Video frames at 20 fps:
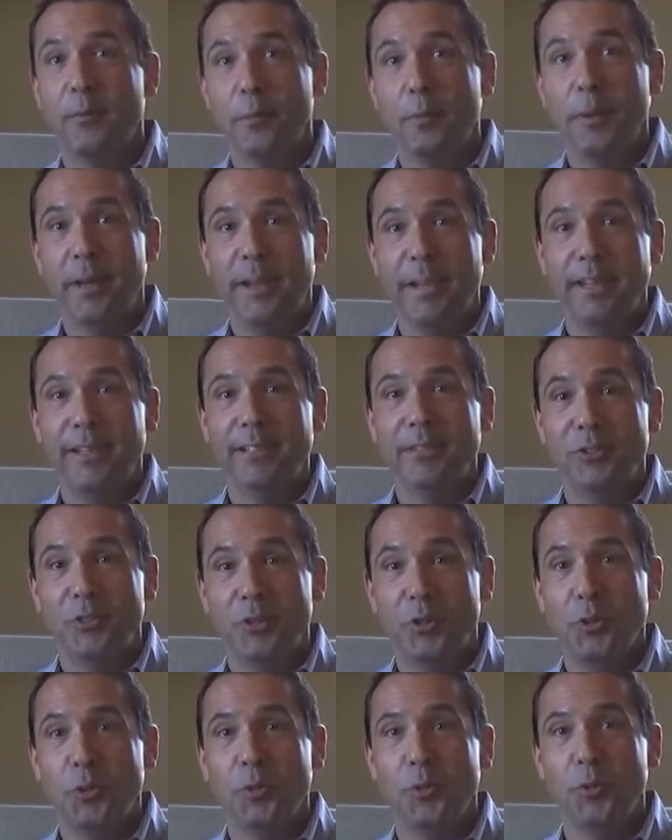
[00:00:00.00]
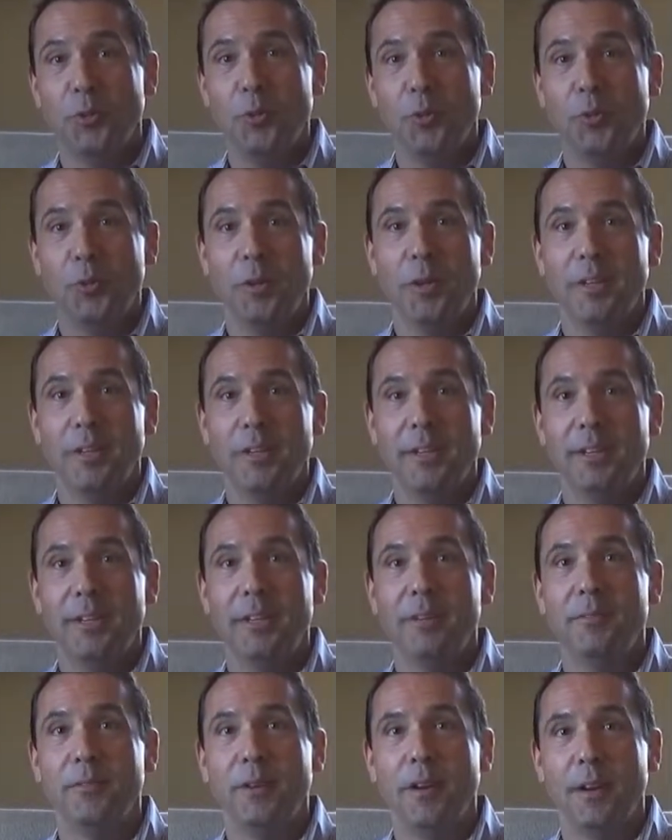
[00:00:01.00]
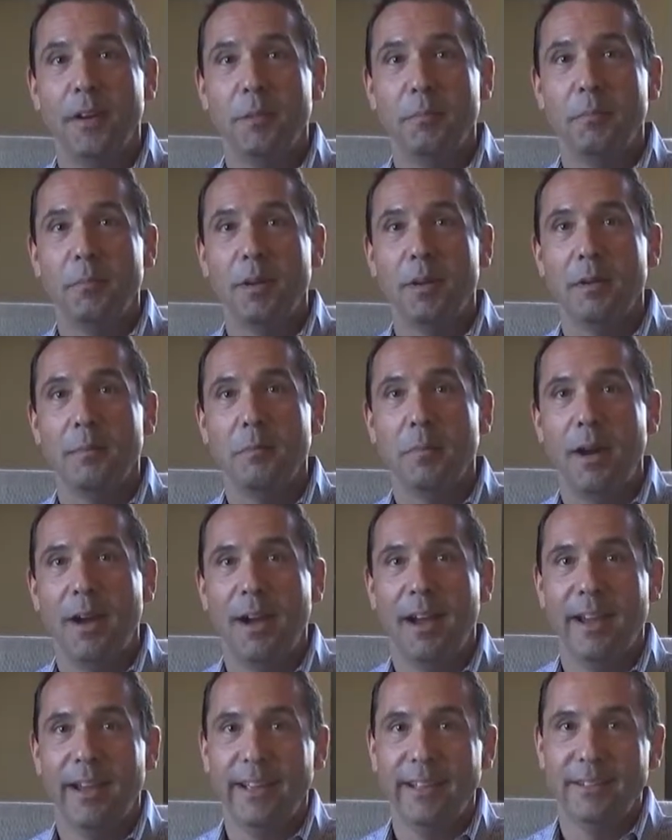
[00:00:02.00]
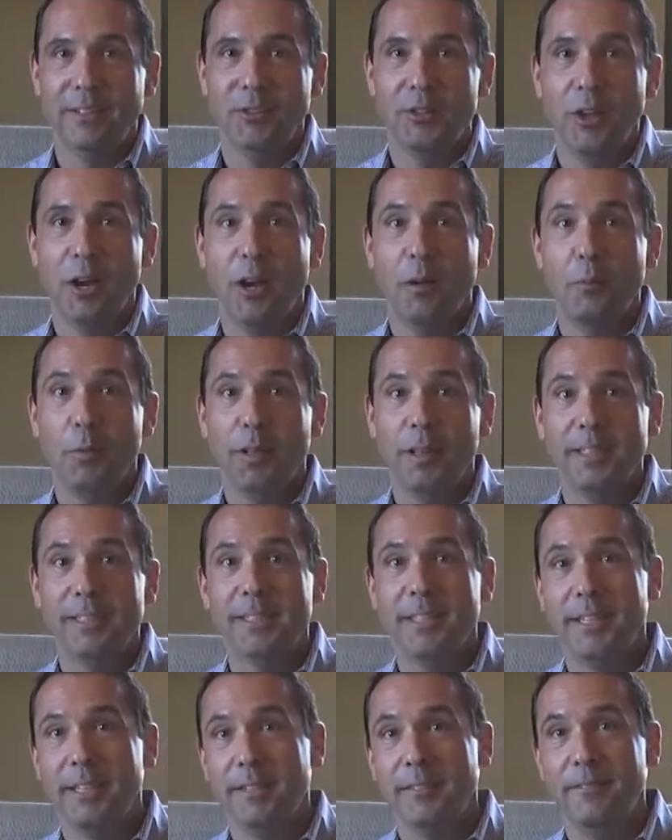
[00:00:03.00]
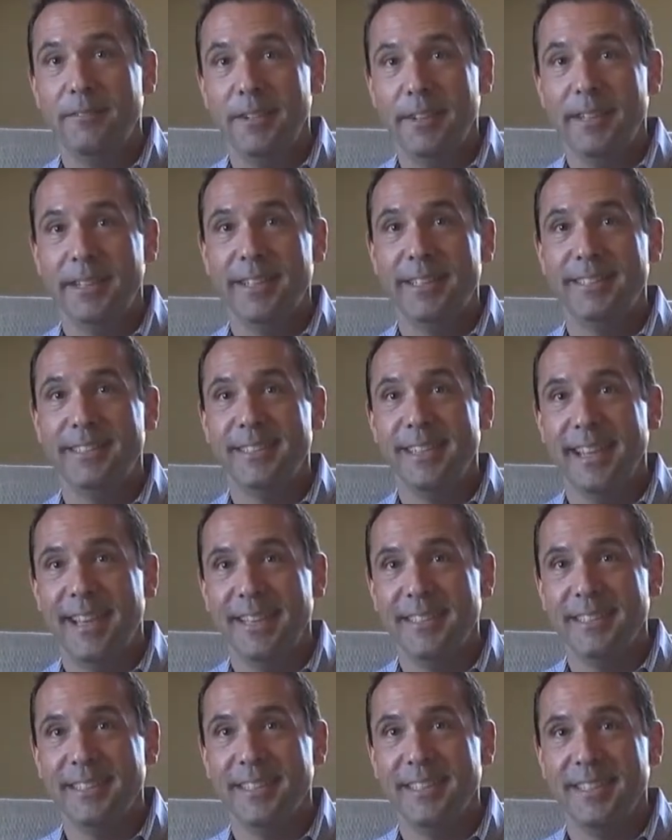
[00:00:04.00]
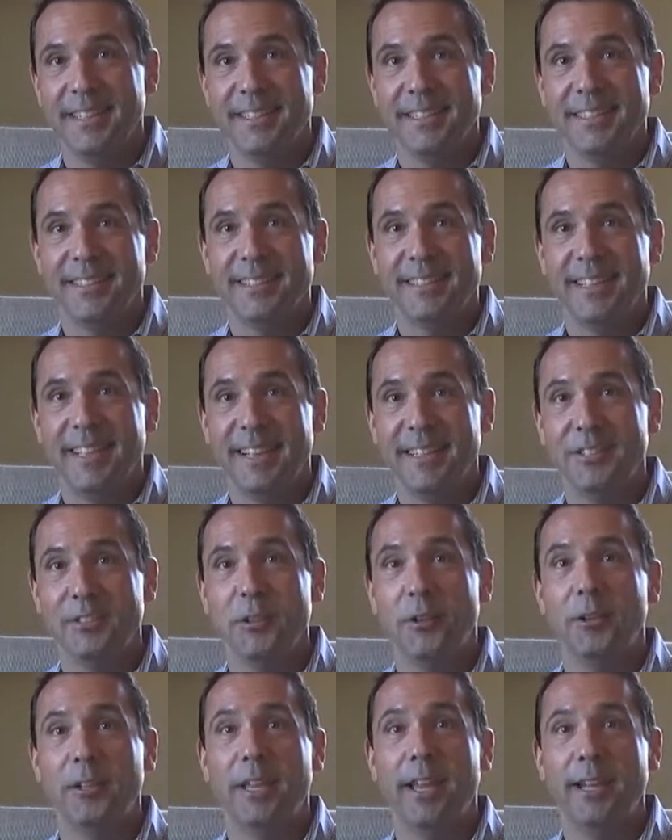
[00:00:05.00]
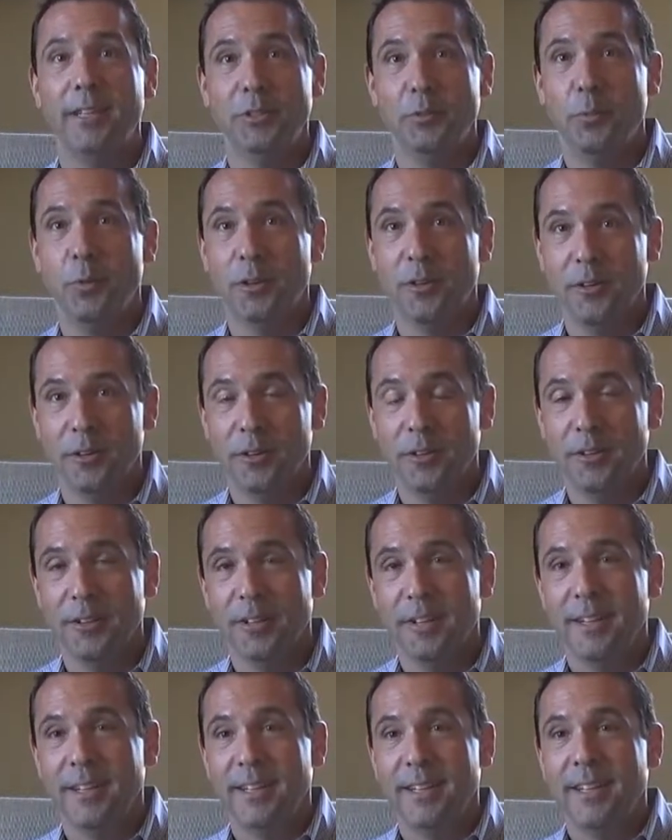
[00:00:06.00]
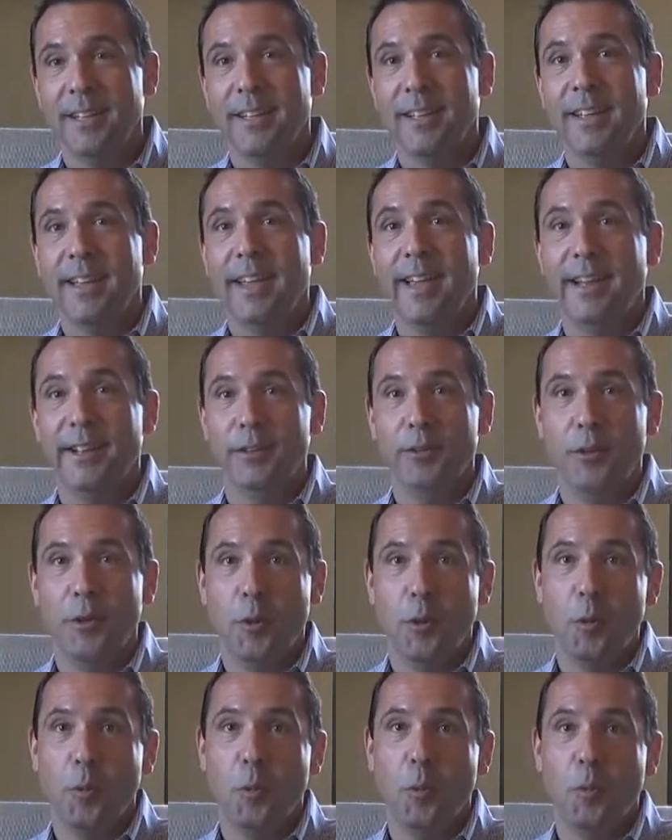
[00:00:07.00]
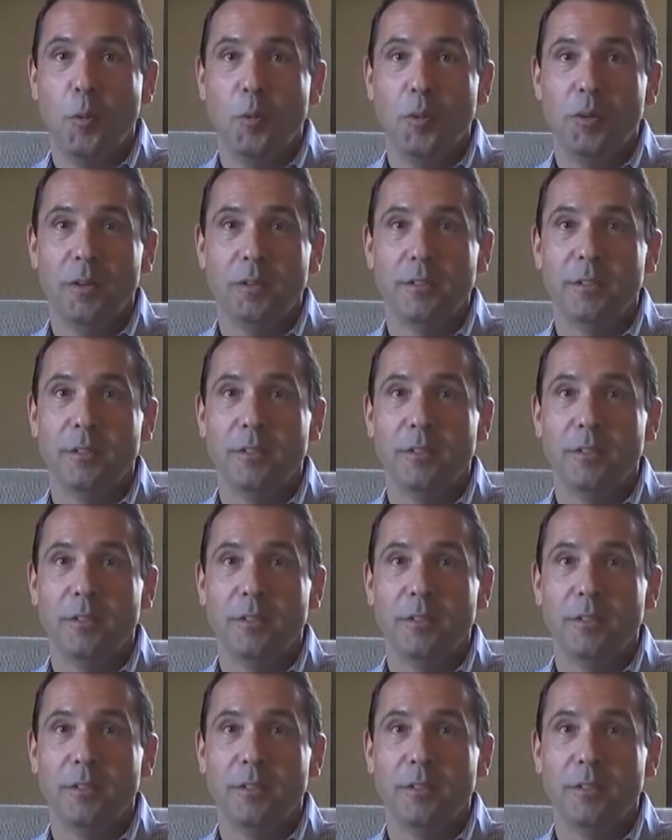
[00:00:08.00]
for me to give up my job with the city of Phoenix as a Head Start caseworker and go